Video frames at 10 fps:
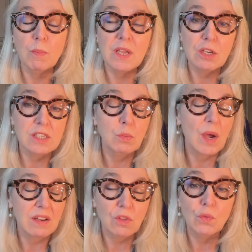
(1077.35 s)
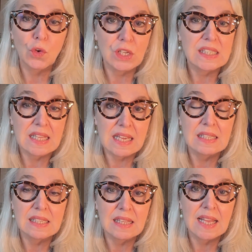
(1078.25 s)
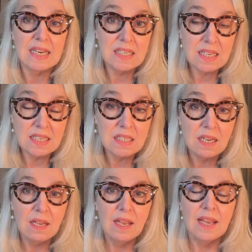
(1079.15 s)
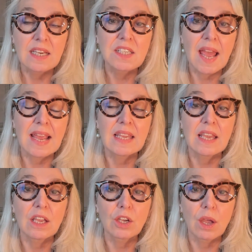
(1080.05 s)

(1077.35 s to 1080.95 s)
because one of the first things that they did in taking